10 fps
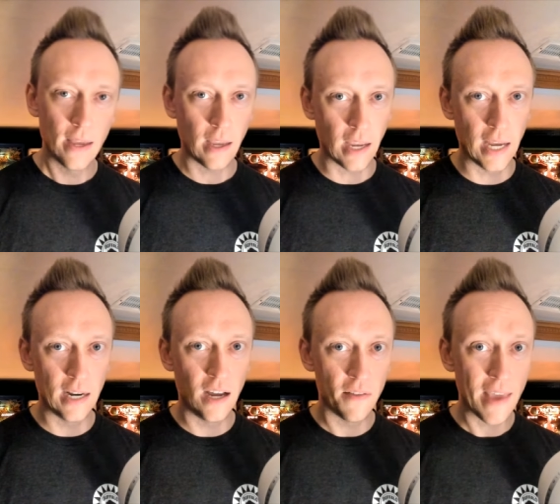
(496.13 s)
And
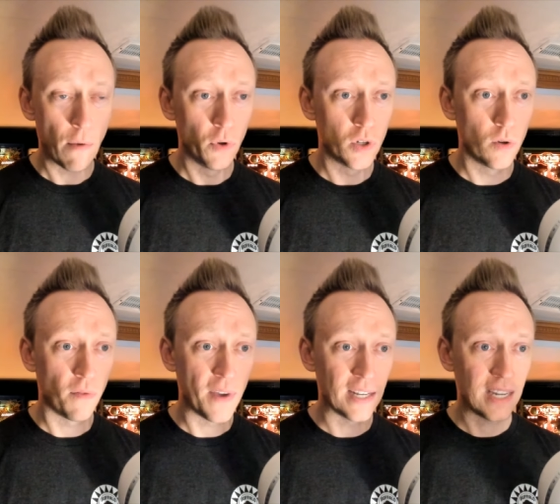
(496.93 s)
that will do a
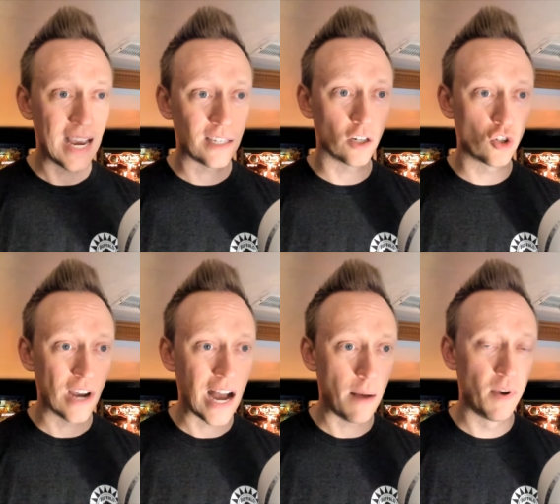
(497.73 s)
fantastic
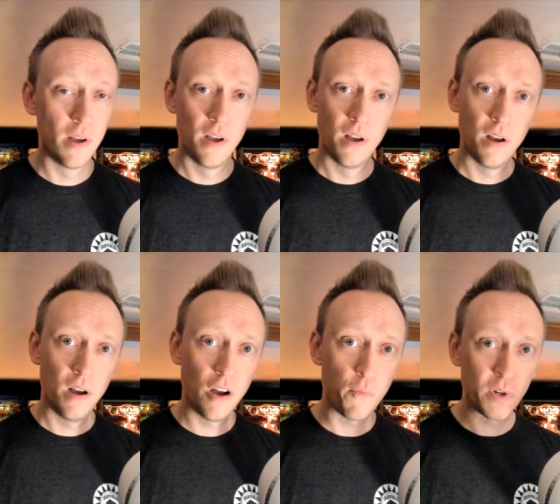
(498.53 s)
job
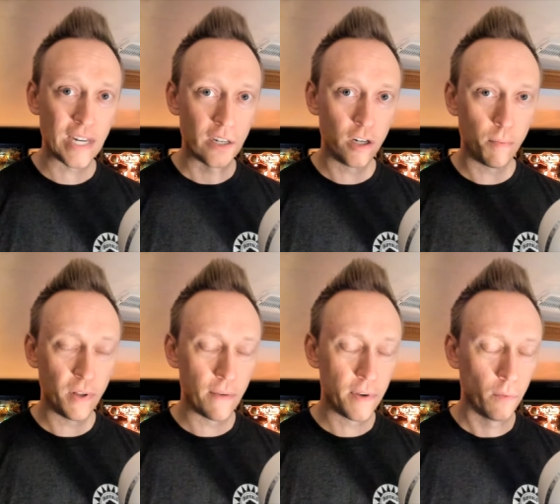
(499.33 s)
of protecting your
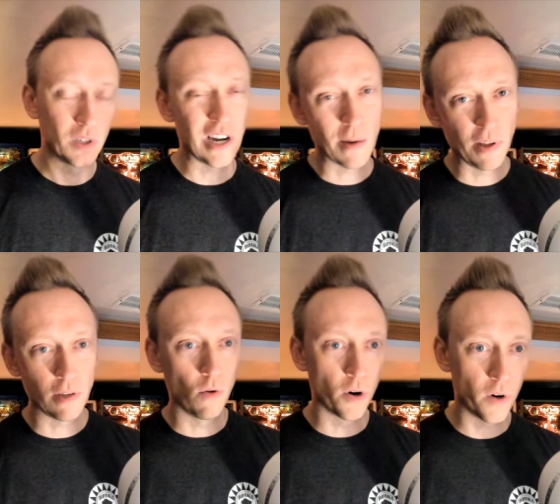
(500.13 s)
playfield. We'll talk about
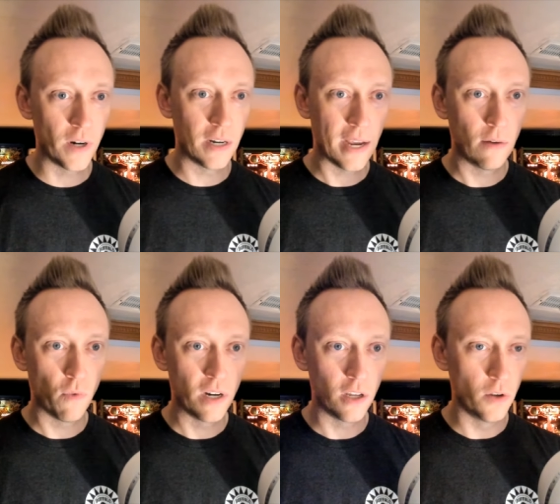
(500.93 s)
the order and
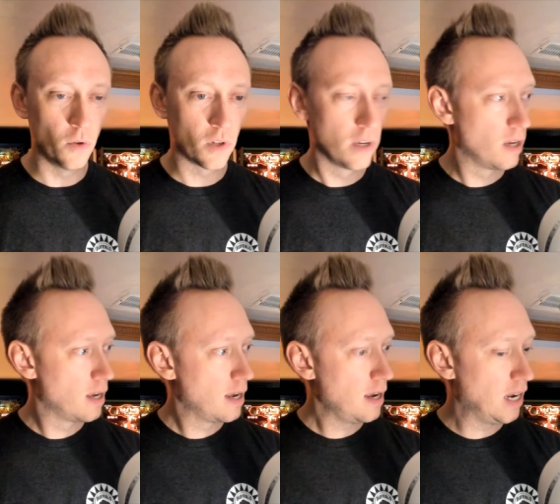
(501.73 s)
when to use
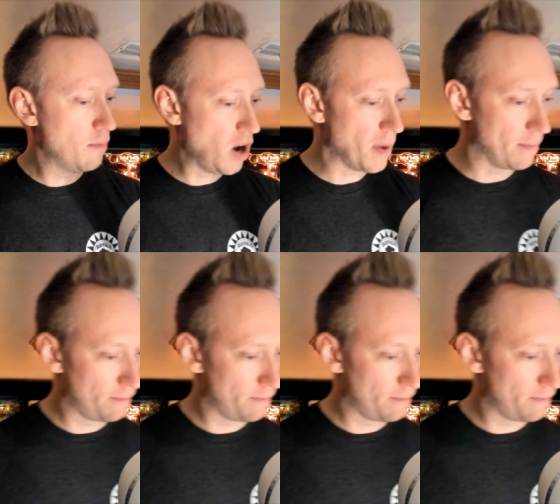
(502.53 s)
in a moment.